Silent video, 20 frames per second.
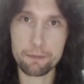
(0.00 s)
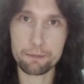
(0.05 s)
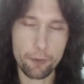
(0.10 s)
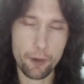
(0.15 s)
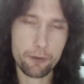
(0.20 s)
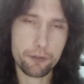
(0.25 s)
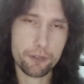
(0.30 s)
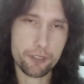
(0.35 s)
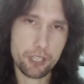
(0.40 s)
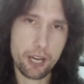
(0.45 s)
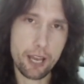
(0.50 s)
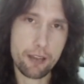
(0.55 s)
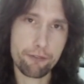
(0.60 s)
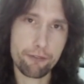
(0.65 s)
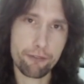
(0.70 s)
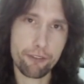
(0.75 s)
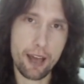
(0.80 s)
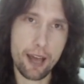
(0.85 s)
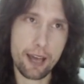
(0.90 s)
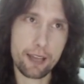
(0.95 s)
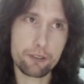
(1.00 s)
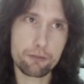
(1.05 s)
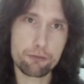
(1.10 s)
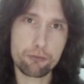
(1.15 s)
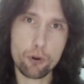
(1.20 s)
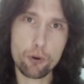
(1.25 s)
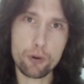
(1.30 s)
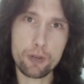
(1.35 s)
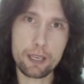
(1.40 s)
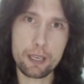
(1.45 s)
Both Jeff and
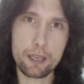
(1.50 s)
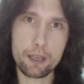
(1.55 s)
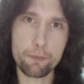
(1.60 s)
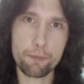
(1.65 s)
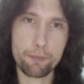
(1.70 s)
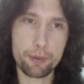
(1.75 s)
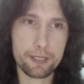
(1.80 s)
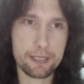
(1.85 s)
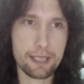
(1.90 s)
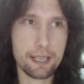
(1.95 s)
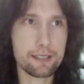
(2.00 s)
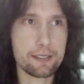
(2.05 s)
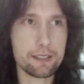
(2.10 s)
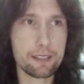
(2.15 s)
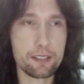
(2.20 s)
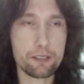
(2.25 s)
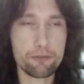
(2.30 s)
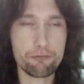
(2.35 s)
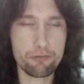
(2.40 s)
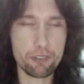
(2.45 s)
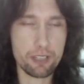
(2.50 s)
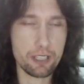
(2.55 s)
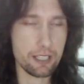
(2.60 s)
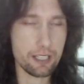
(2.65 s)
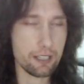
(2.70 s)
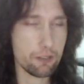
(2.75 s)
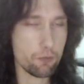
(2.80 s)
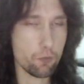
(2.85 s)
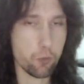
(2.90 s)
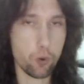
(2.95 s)
Roy possessed this
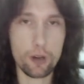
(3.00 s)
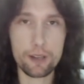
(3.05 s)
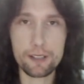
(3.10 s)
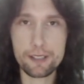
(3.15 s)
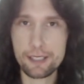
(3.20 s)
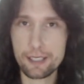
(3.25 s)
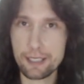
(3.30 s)
really wide